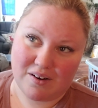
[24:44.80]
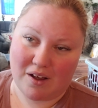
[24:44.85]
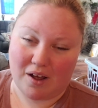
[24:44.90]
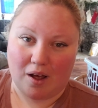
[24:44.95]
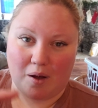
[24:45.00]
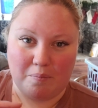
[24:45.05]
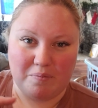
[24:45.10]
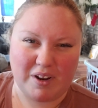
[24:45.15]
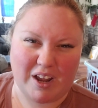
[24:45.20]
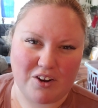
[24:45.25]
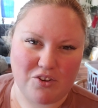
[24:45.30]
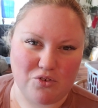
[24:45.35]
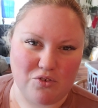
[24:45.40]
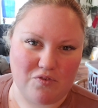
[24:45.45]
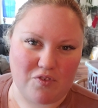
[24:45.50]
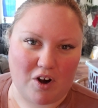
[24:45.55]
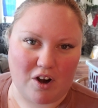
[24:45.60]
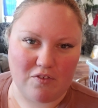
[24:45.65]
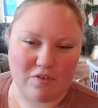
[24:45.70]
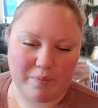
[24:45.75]
not too
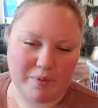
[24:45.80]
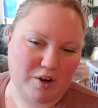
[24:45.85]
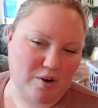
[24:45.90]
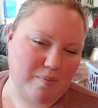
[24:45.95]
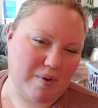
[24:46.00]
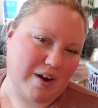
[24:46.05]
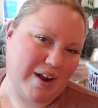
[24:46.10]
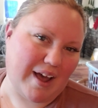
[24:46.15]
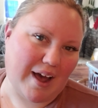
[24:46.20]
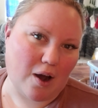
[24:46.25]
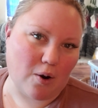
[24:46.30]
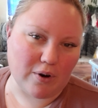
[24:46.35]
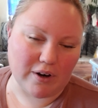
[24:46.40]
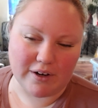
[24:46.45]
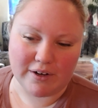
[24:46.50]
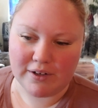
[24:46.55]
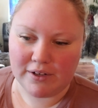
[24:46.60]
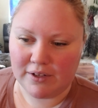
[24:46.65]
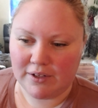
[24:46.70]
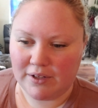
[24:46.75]
far from here, about an
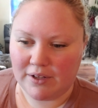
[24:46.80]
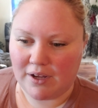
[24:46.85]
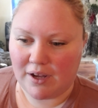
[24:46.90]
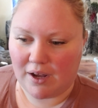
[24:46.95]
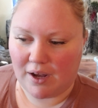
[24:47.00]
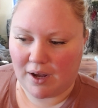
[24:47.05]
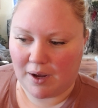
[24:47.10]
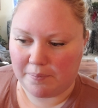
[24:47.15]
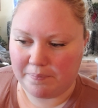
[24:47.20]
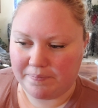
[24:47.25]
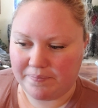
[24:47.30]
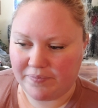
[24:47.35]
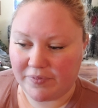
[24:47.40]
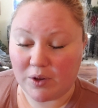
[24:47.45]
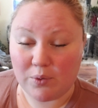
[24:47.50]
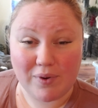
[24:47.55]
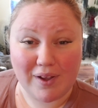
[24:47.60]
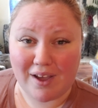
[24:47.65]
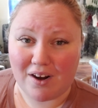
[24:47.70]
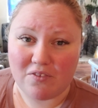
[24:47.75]
hour.
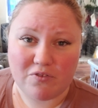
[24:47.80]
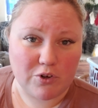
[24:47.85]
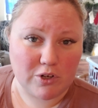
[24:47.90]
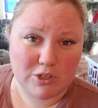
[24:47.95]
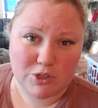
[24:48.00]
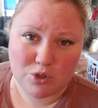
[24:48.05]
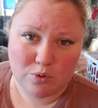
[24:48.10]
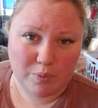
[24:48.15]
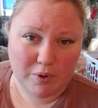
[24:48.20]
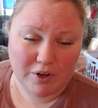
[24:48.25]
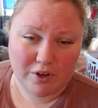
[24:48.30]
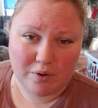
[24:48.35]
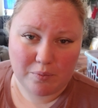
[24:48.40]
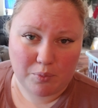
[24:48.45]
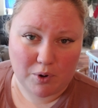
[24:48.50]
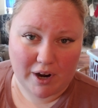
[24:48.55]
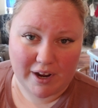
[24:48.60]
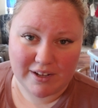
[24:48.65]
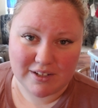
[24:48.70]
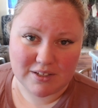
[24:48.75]
And we got it for a super good
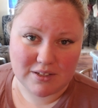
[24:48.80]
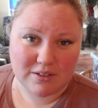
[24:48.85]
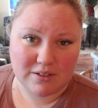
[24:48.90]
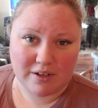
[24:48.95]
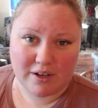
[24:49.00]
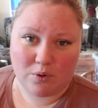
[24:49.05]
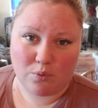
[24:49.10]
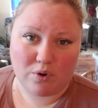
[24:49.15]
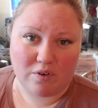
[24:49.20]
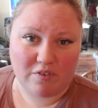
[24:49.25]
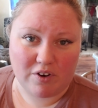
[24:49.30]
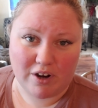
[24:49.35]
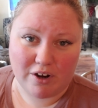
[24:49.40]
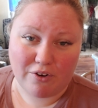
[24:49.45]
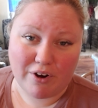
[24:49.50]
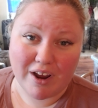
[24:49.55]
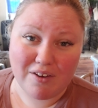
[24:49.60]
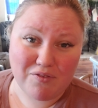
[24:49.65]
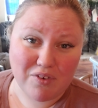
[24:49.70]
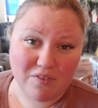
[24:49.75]
price, and we're very
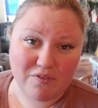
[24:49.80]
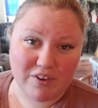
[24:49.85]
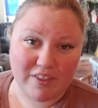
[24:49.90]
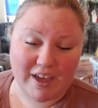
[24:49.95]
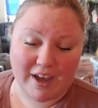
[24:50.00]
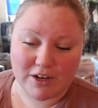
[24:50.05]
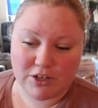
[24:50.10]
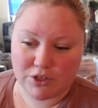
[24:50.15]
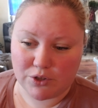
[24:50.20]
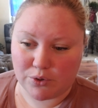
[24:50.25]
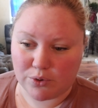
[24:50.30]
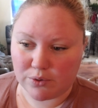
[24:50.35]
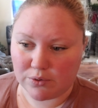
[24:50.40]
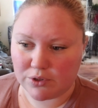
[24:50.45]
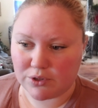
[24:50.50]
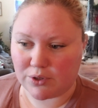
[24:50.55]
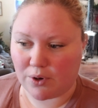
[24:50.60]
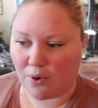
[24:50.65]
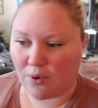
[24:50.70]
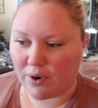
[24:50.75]
grateful for that too.
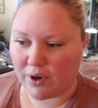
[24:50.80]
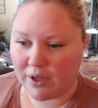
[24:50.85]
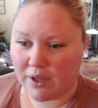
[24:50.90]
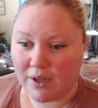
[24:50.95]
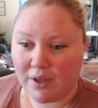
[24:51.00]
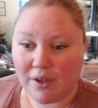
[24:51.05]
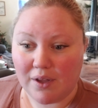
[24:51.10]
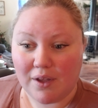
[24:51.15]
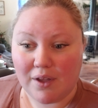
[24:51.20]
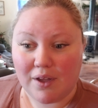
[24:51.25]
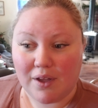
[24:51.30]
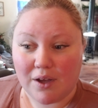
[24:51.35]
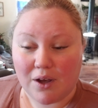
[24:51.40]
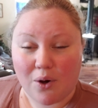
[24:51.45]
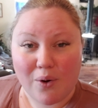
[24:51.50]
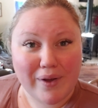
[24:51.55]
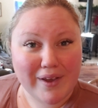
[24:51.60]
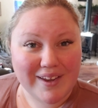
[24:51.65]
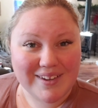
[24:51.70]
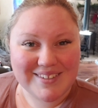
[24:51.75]
So
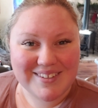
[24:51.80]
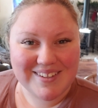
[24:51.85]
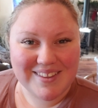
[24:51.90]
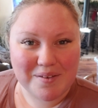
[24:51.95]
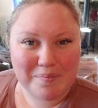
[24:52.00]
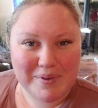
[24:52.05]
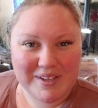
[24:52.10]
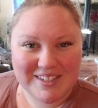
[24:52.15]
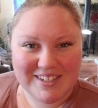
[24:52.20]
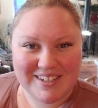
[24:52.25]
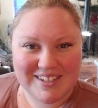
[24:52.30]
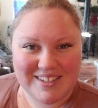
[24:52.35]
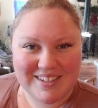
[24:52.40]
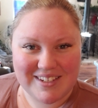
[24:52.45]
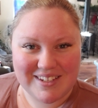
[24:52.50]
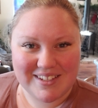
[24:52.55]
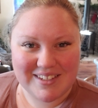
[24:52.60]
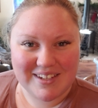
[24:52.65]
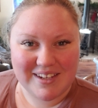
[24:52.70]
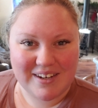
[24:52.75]
going into the busy
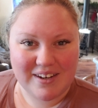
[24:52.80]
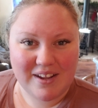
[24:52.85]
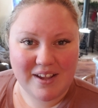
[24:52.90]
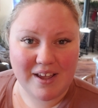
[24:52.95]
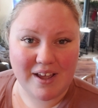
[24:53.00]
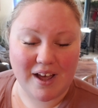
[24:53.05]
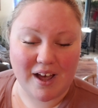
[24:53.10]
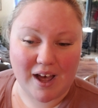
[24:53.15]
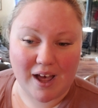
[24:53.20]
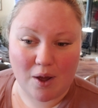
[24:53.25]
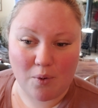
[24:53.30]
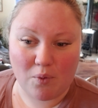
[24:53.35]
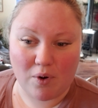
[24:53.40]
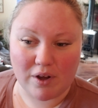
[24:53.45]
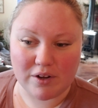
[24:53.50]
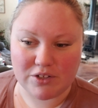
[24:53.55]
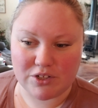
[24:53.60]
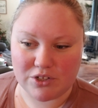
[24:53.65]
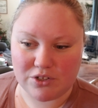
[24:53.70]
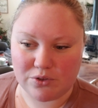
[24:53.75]
season, I
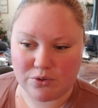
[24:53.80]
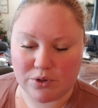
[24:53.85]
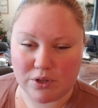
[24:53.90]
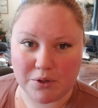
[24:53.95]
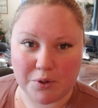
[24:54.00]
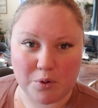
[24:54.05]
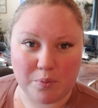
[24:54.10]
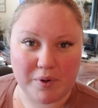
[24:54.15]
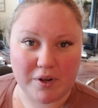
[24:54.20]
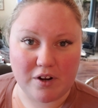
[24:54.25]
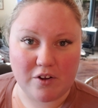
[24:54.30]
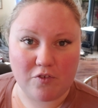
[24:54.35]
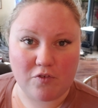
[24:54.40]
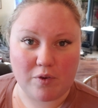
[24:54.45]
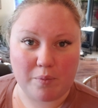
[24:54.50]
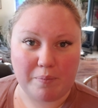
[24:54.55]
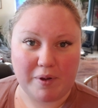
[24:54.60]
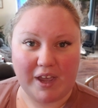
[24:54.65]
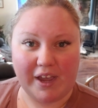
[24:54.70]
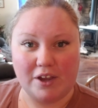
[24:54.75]
want to do a little bit of
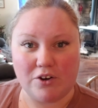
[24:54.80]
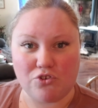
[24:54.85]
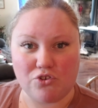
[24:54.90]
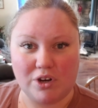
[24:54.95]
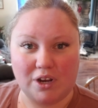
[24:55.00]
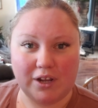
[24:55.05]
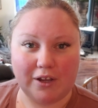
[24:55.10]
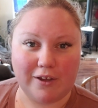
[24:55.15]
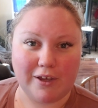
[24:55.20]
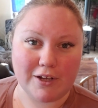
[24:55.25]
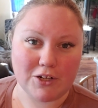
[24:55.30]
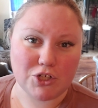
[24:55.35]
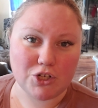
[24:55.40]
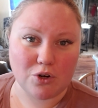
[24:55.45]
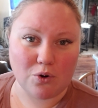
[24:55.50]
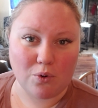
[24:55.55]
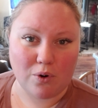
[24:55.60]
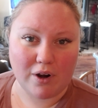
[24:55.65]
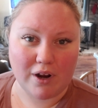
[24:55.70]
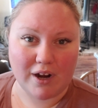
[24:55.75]
pantry and
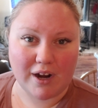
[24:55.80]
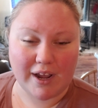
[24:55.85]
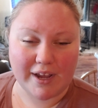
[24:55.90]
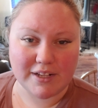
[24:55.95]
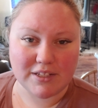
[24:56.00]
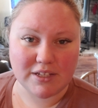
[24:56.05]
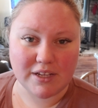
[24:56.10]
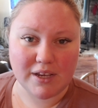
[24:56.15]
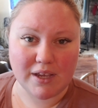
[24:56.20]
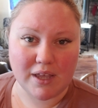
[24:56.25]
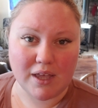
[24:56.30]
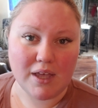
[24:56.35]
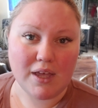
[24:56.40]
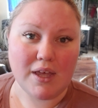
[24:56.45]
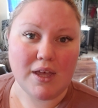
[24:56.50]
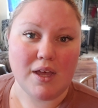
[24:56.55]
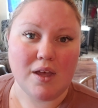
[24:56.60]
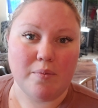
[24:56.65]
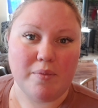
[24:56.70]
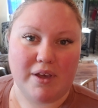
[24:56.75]
kitchen organizing
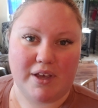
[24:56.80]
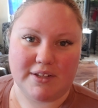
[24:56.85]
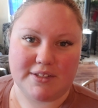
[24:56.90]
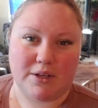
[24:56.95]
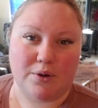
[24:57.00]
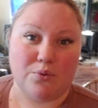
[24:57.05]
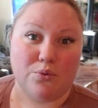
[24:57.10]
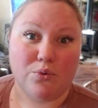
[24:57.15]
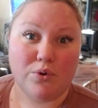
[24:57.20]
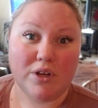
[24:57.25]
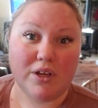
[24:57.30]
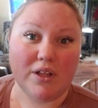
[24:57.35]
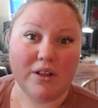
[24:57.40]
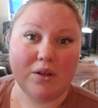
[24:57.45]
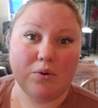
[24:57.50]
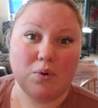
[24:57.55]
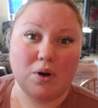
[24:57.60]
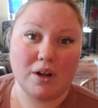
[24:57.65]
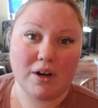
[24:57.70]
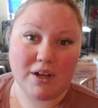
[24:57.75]
because I
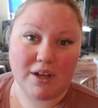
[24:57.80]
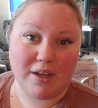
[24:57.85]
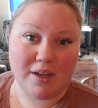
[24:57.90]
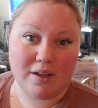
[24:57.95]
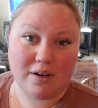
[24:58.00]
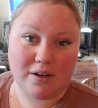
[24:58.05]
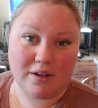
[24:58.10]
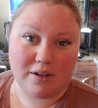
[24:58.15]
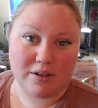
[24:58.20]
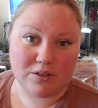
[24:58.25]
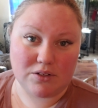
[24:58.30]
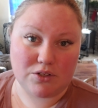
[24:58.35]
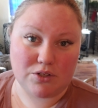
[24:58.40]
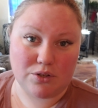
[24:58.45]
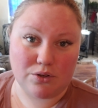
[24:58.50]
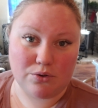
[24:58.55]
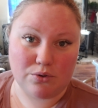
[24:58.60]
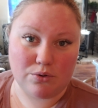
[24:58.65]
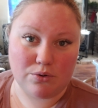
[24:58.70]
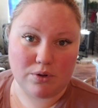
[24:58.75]
really want to get
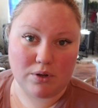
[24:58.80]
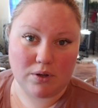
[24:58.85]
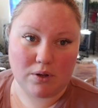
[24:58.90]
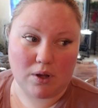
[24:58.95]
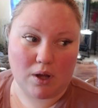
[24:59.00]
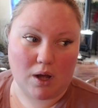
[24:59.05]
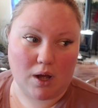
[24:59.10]
into